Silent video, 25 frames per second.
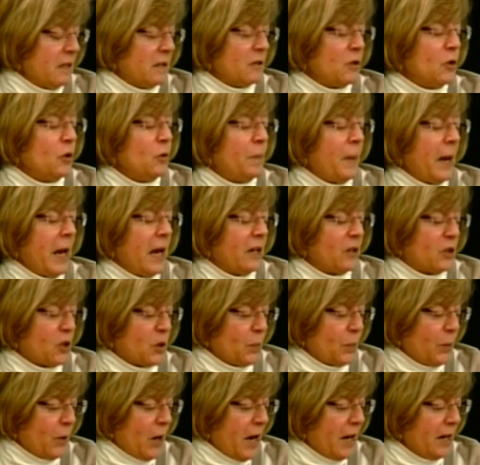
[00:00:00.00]
two-page
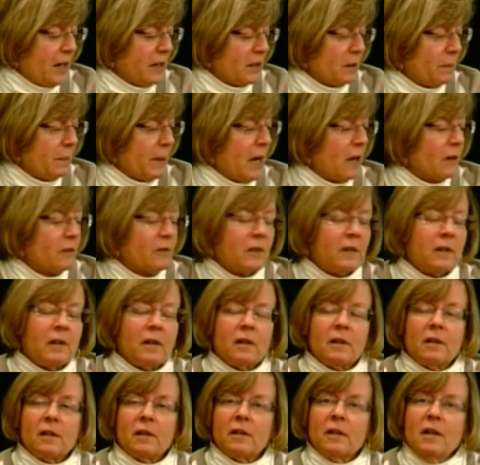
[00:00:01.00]
spread is about
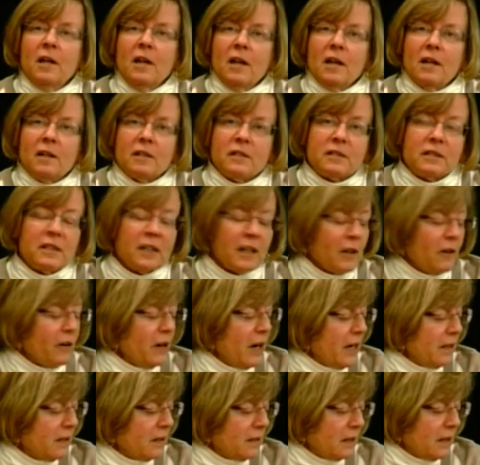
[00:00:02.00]
the
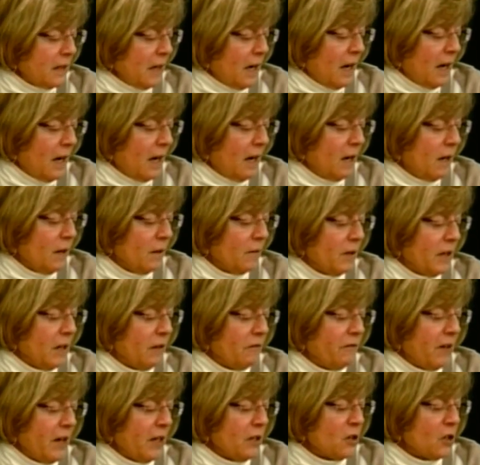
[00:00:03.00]
cigarettes, uh, the
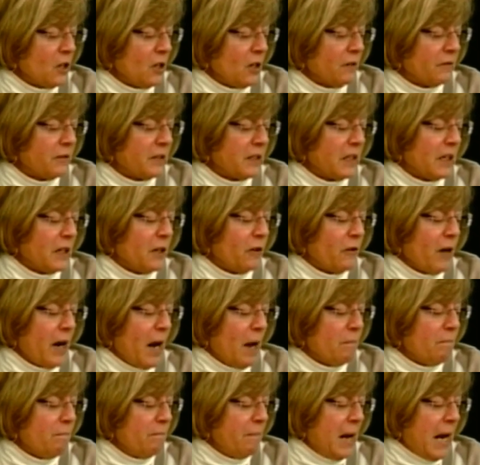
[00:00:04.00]
invention of
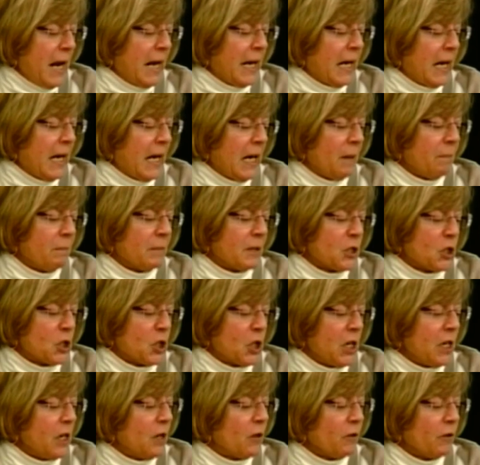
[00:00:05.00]
cigarette making
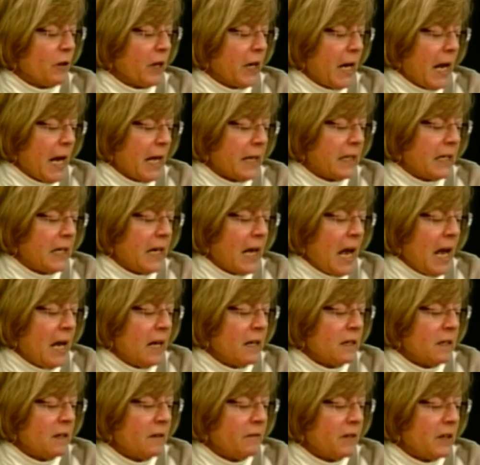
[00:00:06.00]
machinery at the
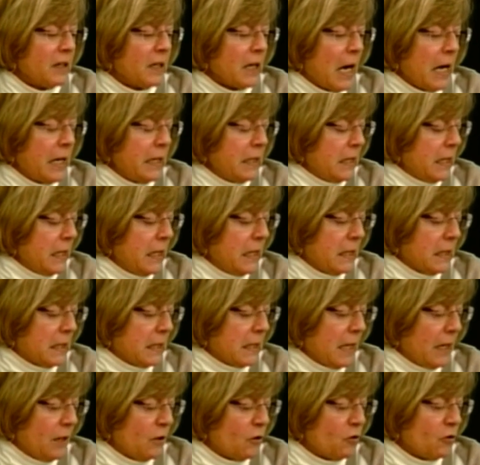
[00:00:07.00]
end of the 19th
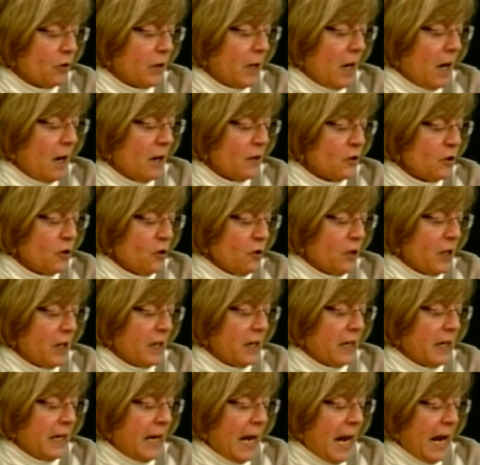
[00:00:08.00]
century ushered
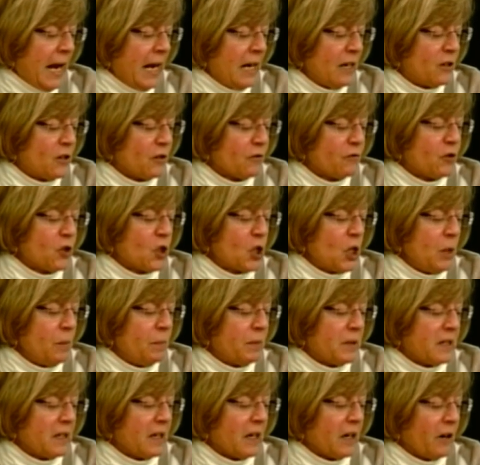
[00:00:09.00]
in an age of cheap
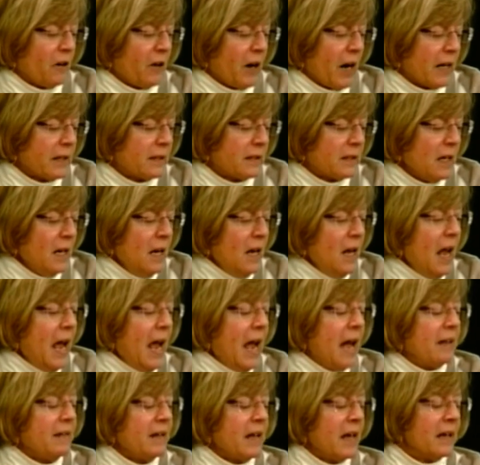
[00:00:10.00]
cigarettes.
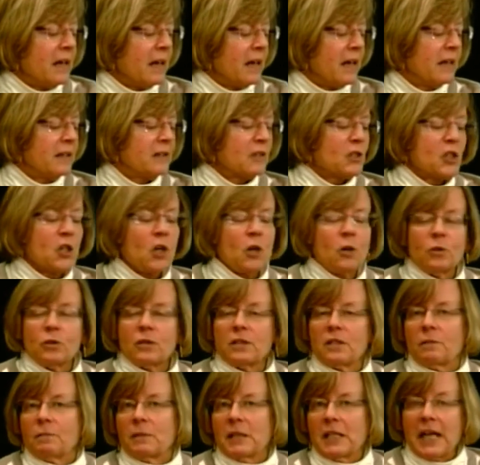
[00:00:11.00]
And then it shows
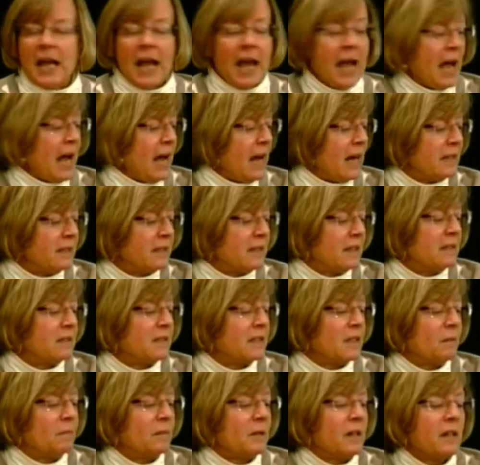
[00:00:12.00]
some of the ads and
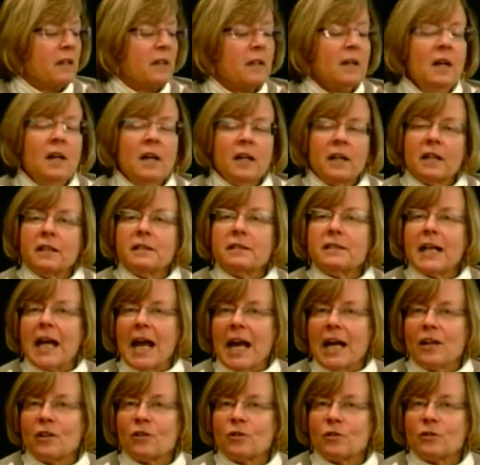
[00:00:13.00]
some of the
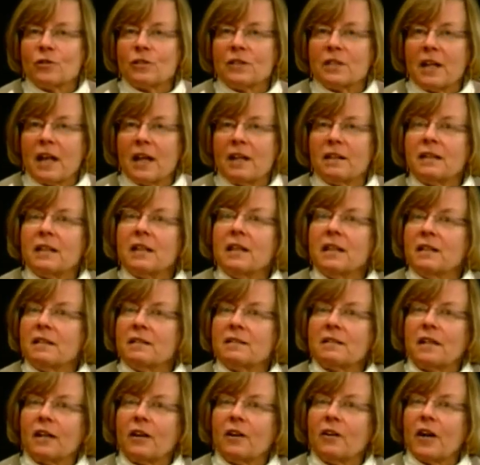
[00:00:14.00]
containers that the
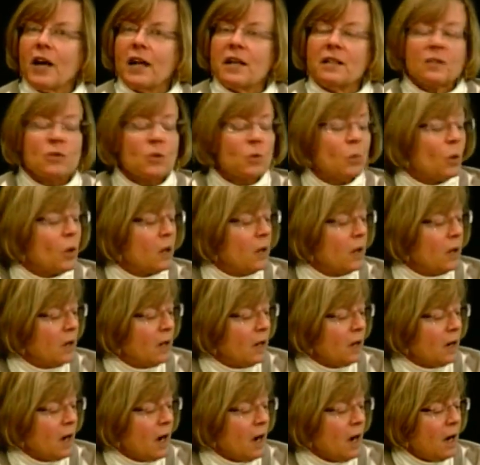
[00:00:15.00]
cigarettes
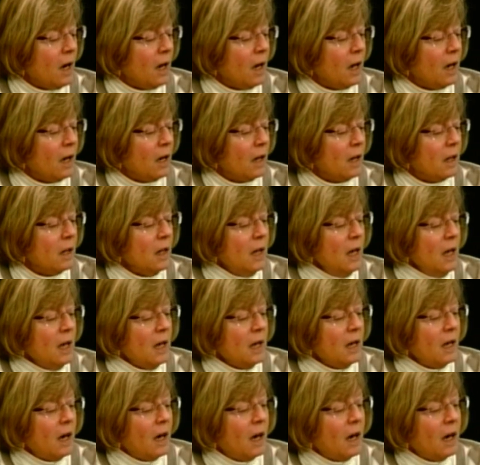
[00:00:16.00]
were uh,
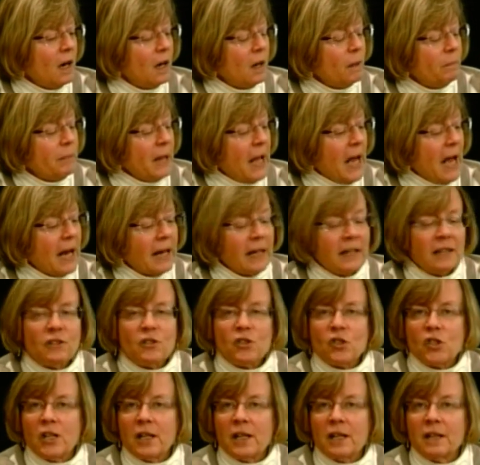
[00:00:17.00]
uh,
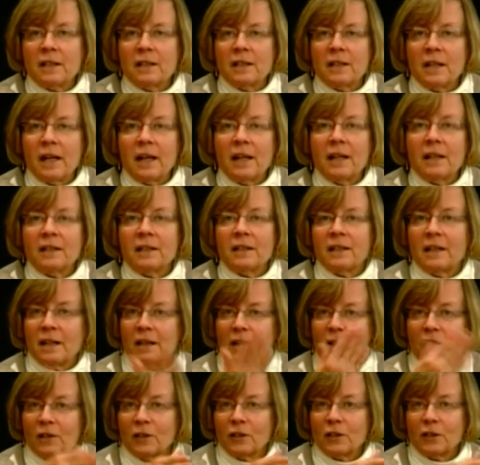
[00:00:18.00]
packaged in in
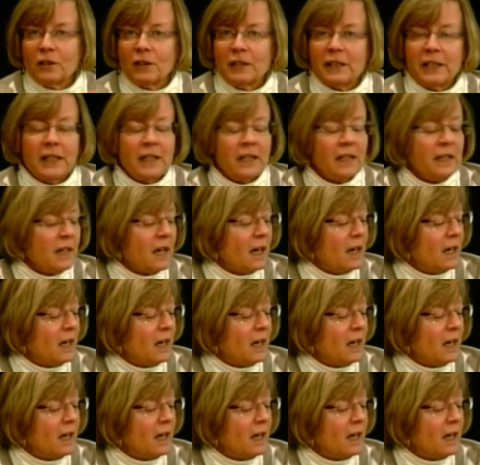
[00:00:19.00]
the early.